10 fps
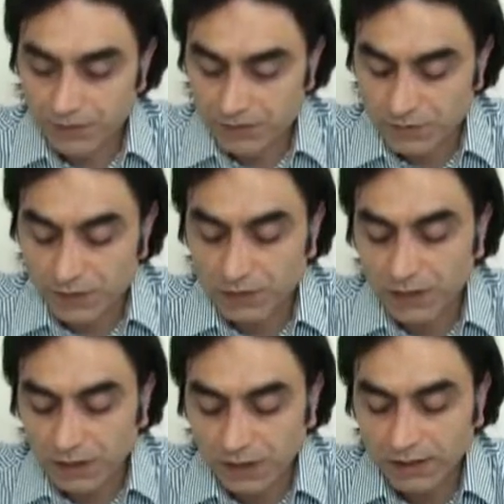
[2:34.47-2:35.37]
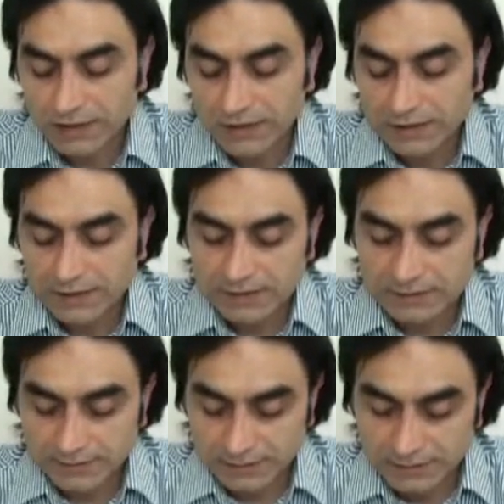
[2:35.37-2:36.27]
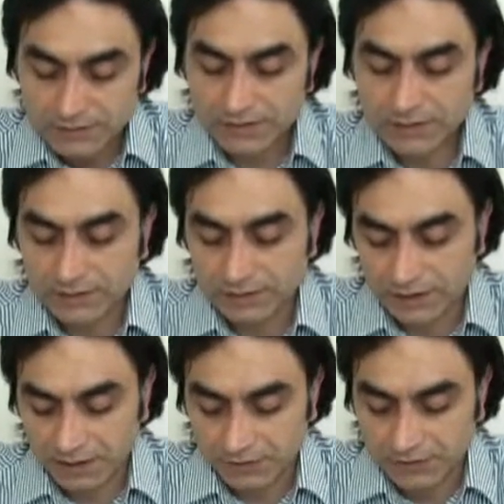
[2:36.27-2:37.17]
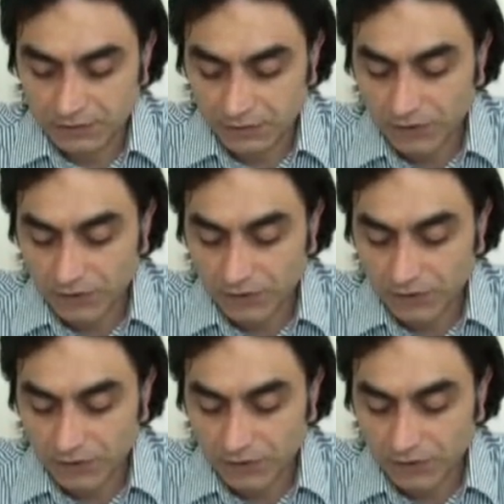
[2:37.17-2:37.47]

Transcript: So Allah did create the